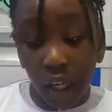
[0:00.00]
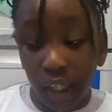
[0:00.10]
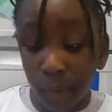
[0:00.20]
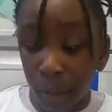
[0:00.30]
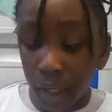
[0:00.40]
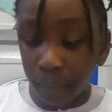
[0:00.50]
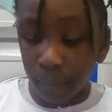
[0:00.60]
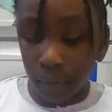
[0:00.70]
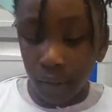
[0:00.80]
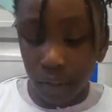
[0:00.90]

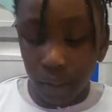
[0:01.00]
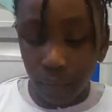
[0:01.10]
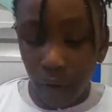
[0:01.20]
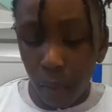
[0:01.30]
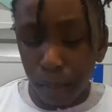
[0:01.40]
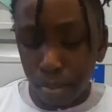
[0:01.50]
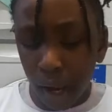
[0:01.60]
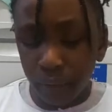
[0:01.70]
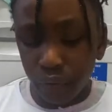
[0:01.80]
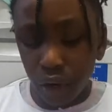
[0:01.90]
He felt
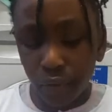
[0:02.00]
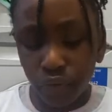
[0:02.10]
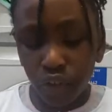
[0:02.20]
brave enough